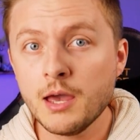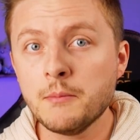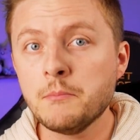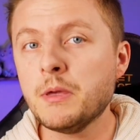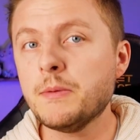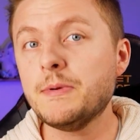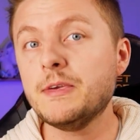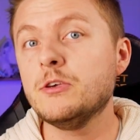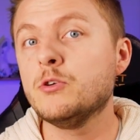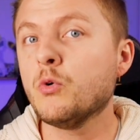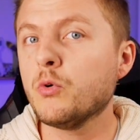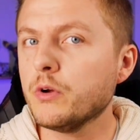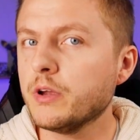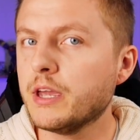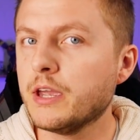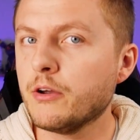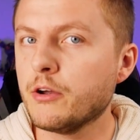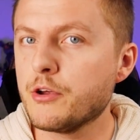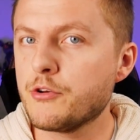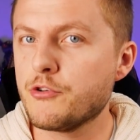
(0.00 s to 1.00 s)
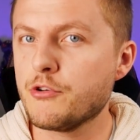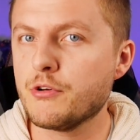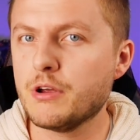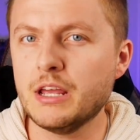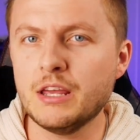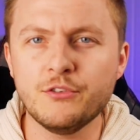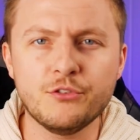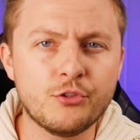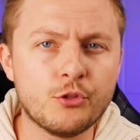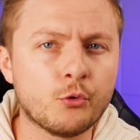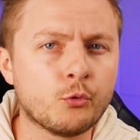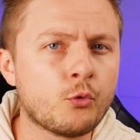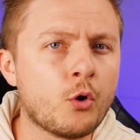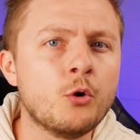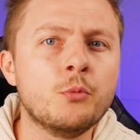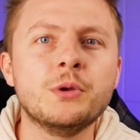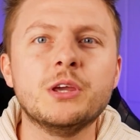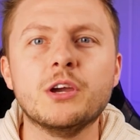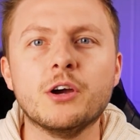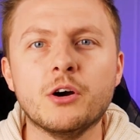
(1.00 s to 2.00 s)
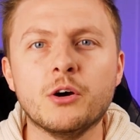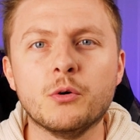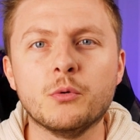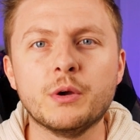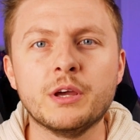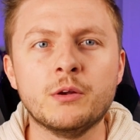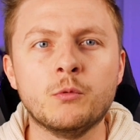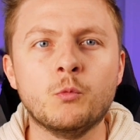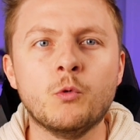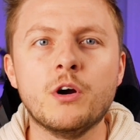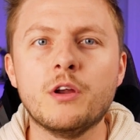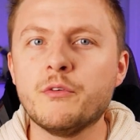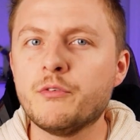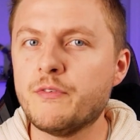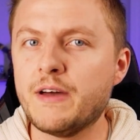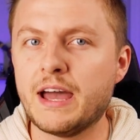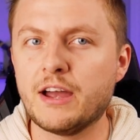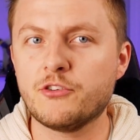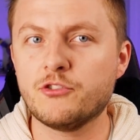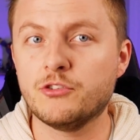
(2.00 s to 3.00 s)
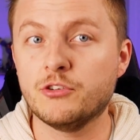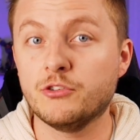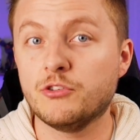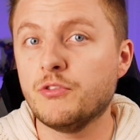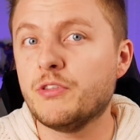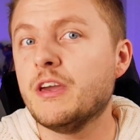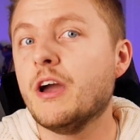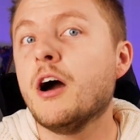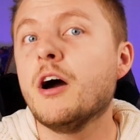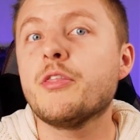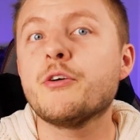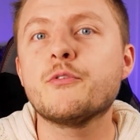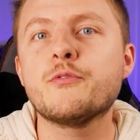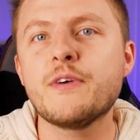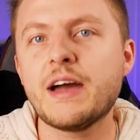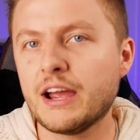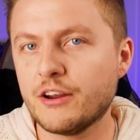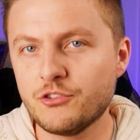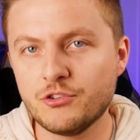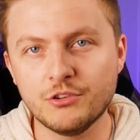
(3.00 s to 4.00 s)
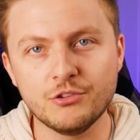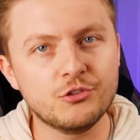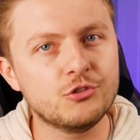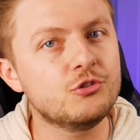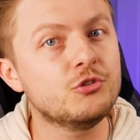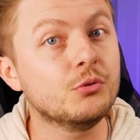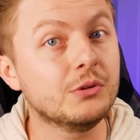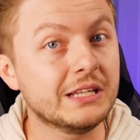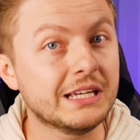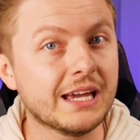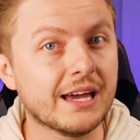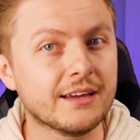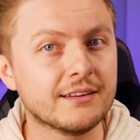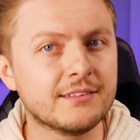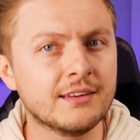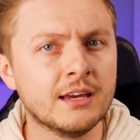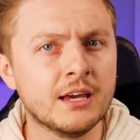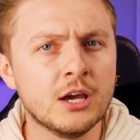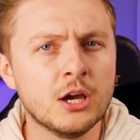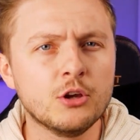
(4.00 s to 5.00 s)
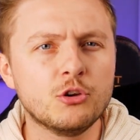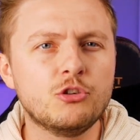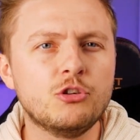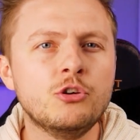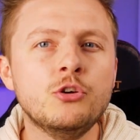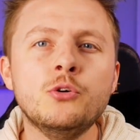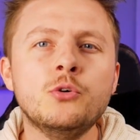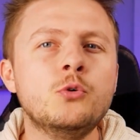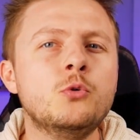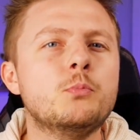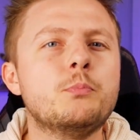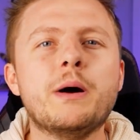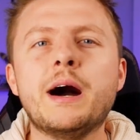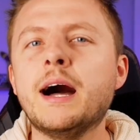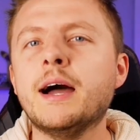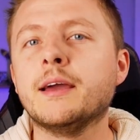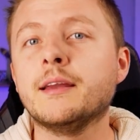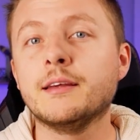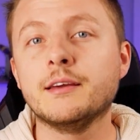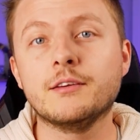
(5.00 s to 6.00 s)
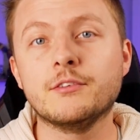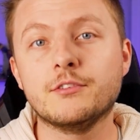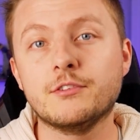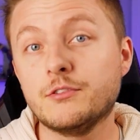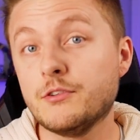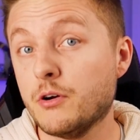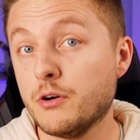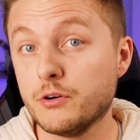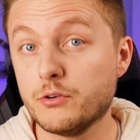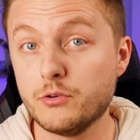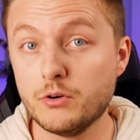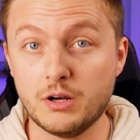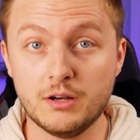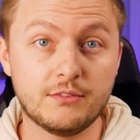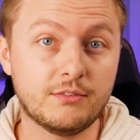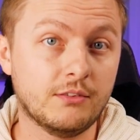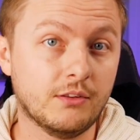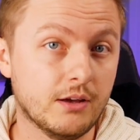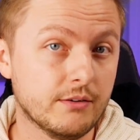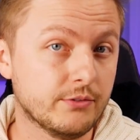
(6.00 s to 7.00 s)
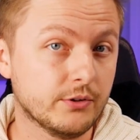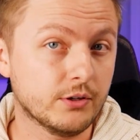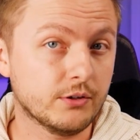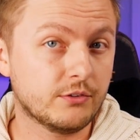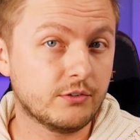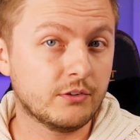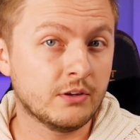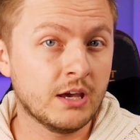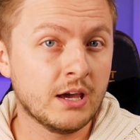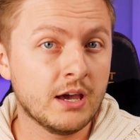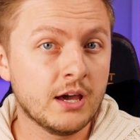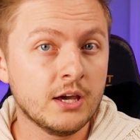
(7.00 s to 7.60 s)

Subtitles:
Maybe your character is the Romeo in one faction to the other faction's Juliet, 2 pining star-crossed lovers.